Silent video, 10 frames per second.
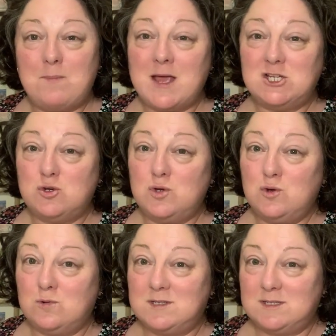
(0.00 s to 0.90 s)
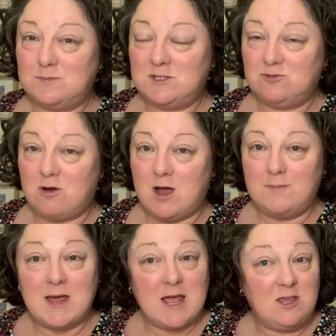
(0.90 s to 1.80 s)
make sure you're
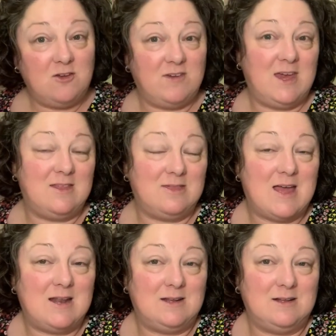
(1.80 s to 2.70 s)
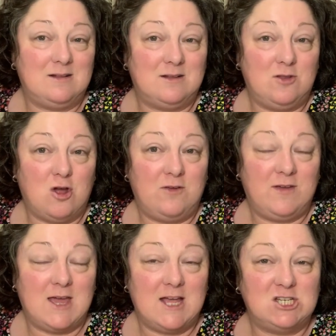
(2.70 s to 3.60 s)
subscribed and you've hit that little
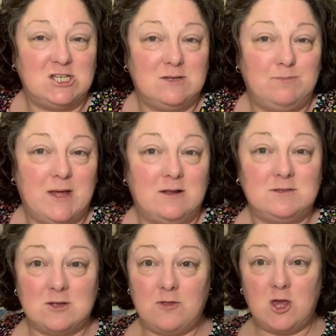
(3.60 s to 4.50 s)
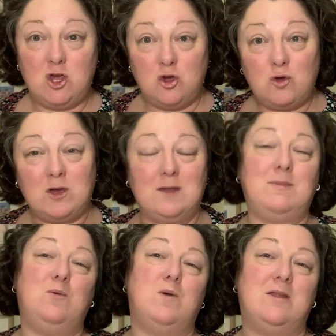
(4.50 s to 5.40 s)
notification bell so that you can
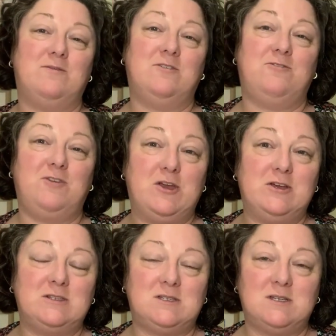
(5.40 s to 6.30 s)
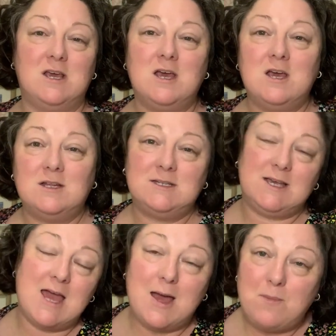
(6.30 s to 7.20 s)
be one of the first to
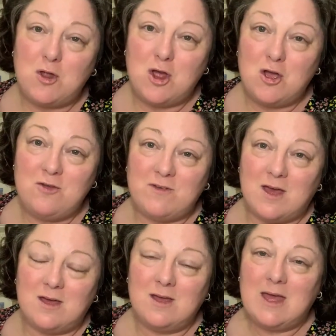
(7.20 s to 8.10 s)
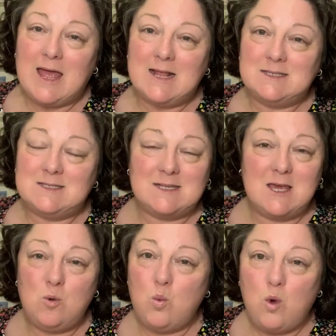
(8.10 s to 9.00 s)
come on over and
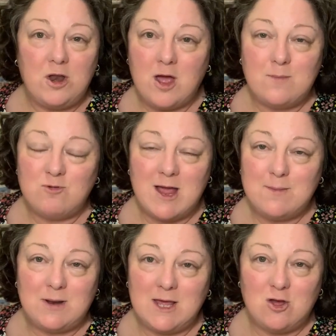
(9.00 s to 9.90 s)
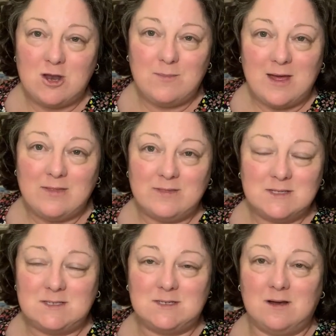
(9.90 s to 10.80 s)
see what I'm rambling on about
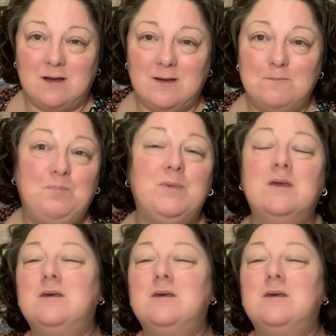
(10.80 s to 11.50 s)
this time.